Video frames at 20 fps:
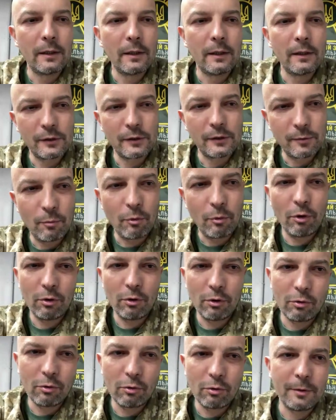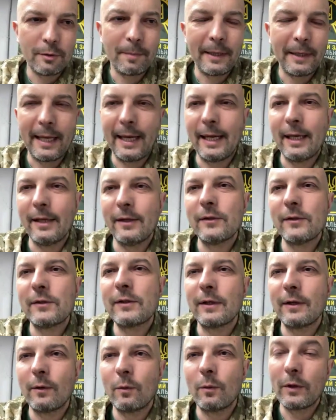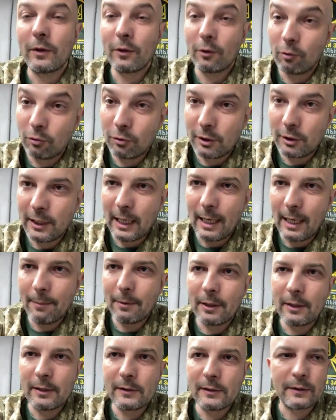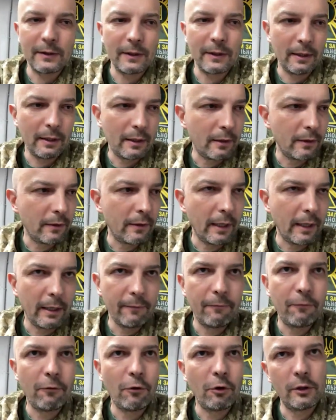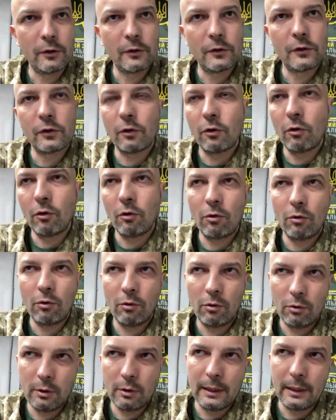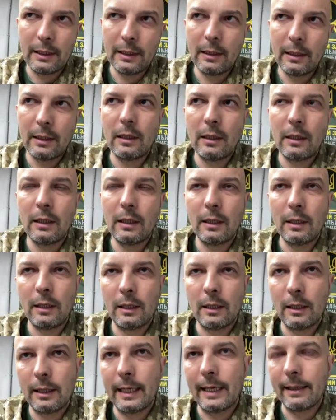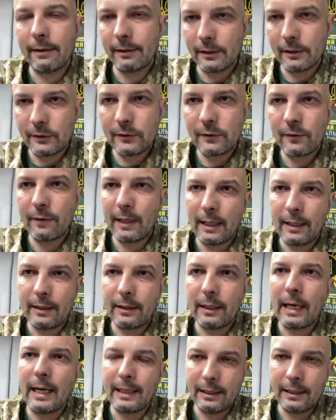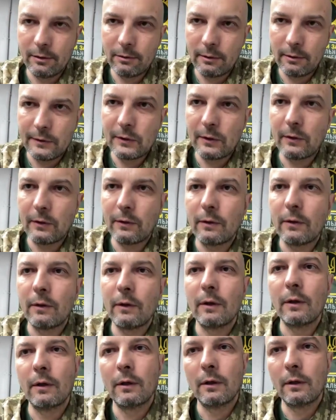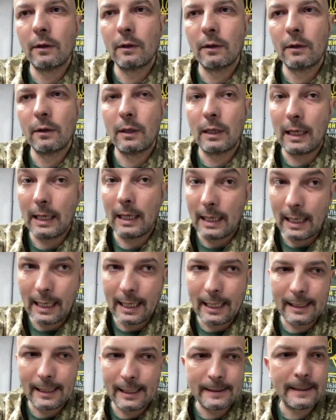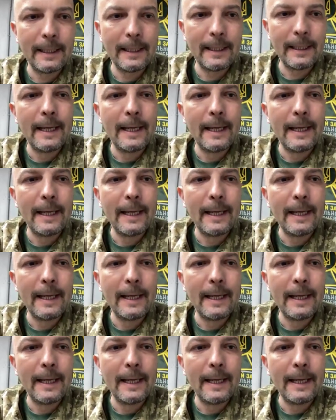uh, small, good planes uh, with good cameras. Uh, they photos all uh, areas that are interested uh, us.